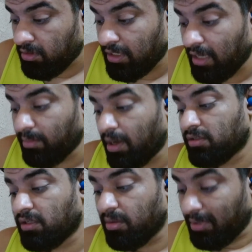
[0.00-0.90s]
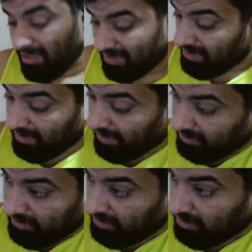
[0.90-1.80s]
Denmark, Serbia still
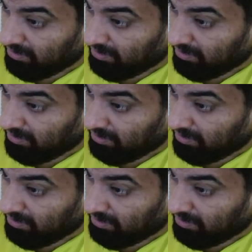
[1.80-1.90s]
0-0.